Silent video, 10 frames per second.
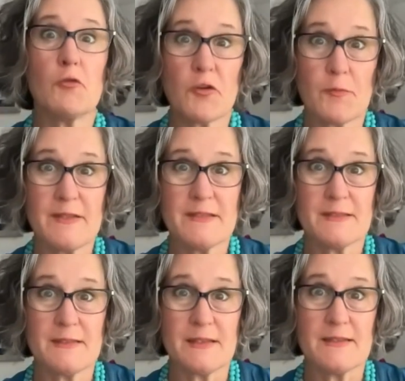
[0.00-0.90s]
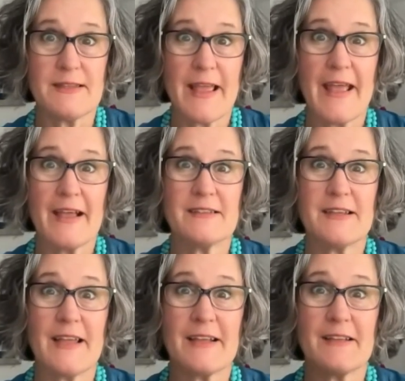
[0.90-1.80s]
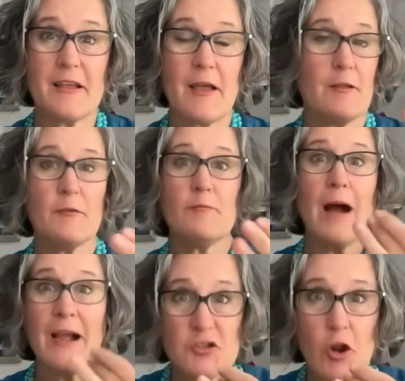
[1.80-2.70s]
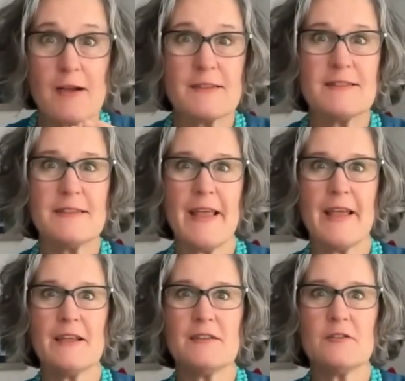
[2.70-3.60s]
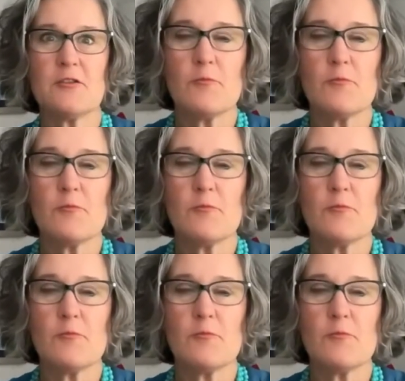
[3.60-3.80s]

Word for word: their businesses and, and buy trucks and